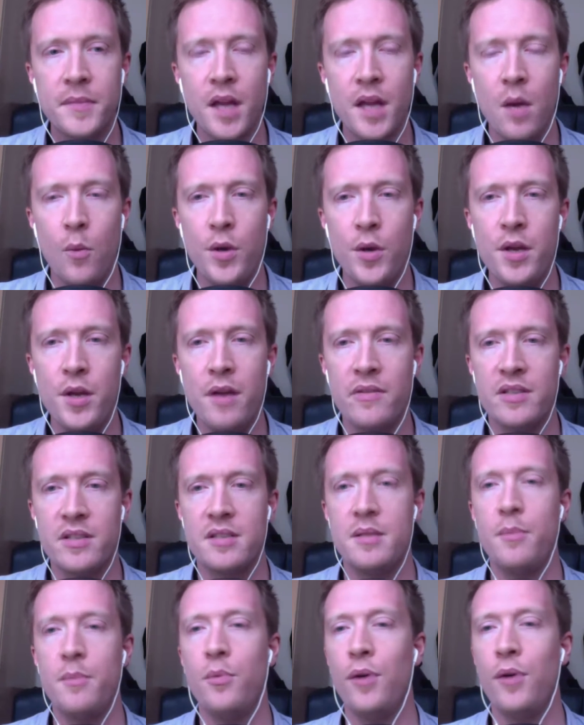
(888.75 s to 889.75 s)
and when you have a
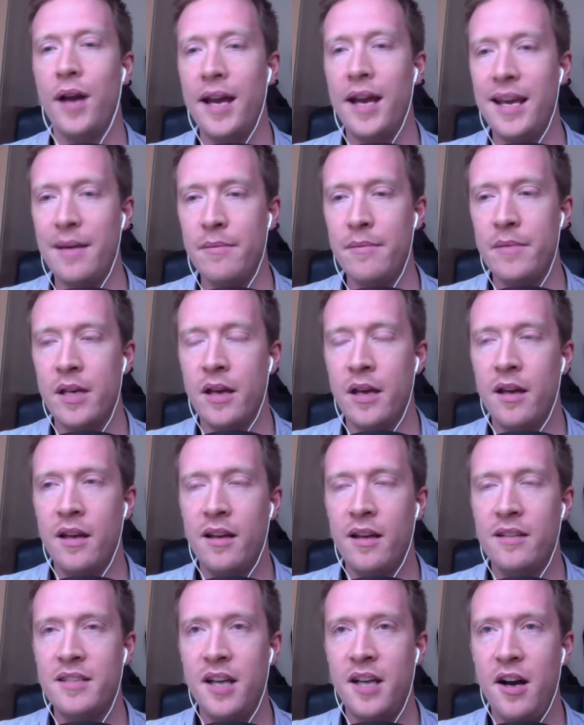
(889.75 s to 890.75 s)
simple aim,
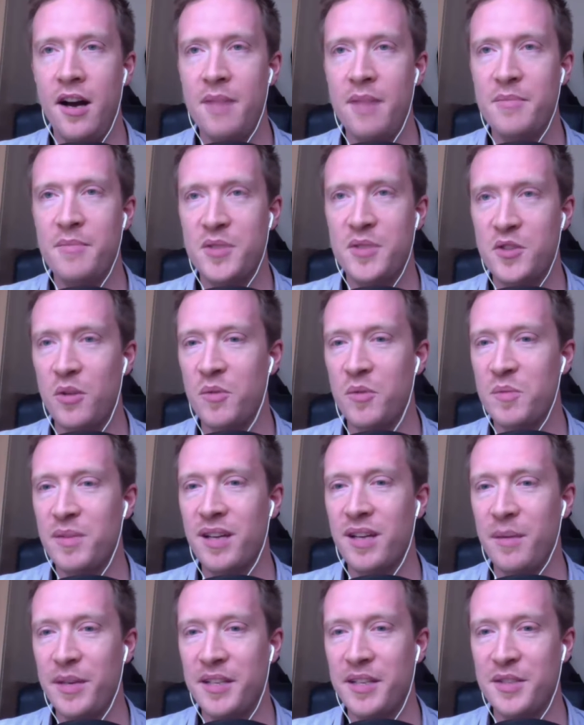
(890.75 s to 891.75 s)
time stops
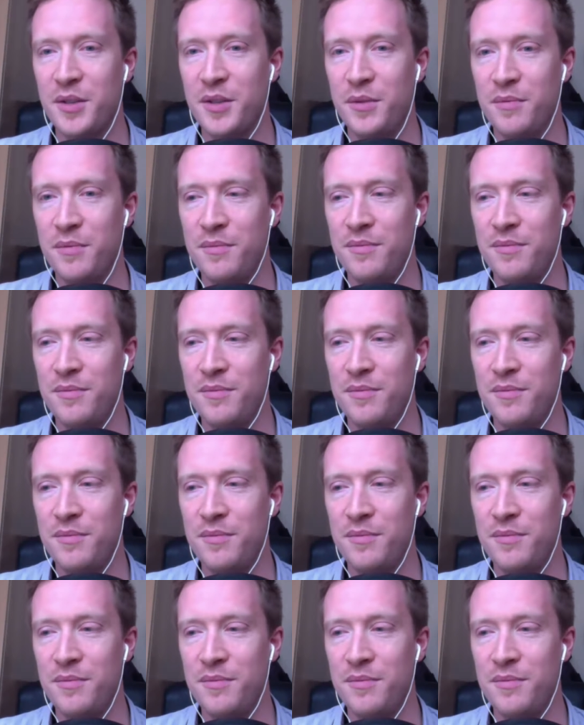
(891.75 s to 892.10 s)
becoming so